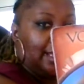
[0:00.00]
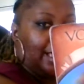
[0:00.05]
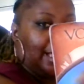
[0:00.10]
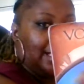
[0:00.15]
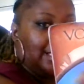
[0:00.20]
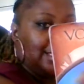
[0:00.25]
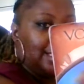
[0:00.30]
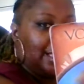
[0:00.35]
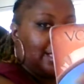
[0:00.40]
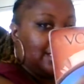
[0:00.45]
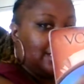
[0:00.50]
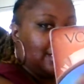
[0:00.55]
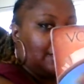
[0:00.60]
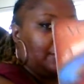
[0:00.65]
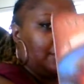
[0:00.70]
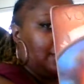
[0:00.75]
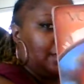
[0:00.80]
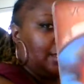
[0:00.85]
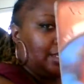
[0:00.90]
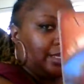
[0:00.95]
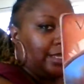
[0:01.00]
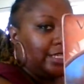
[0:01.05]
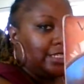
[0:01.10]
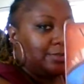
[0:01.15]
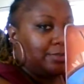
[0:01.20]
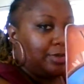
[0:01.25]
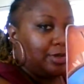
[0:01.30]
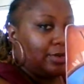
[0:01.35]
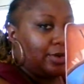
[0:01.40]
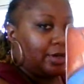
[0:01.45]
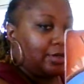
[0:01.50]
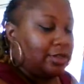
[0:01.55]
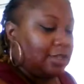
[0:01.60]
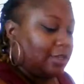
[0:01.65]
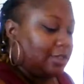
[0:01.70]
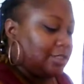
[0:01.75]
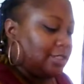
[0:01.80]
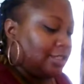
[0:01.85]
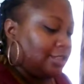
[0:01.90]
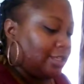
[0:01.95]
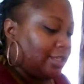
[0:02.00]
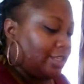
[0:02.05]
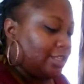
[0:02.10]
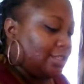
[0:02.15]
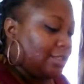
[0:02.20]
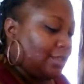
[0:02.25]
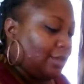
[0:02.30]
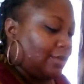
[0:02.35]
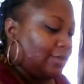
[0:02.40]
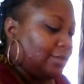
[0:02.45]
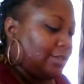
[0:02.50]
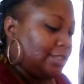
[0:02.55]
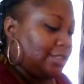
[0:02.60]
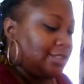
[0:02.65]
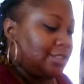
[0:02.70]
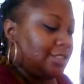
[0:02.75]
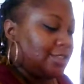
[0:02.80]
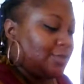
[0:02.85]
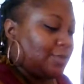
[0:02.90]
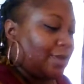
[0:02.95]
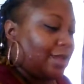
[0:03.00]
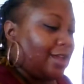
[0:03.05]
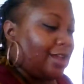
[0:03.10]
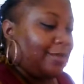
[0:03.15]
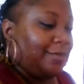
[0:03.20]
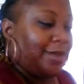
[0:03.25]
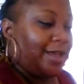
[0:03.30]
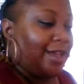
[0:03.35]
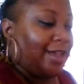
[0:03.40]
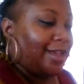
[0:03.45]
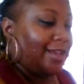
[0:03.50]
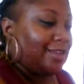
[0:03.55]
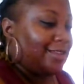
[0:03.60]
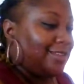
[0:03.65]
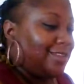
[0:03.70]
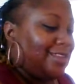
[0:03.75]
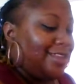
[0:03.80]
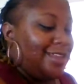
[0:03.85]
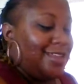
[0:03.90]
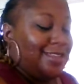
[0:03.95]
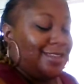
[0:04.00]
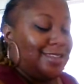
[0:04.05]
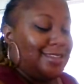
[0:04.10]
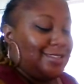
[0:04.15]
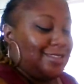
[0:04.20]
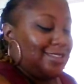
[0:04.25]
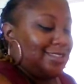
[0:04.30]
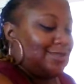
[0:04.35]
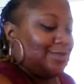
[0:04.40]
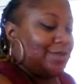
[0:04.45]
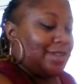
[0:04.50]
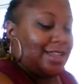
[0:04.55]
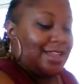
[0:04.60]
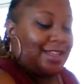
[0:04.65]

like I said, something is blowing up. Something is, this is why I'm hot. This is why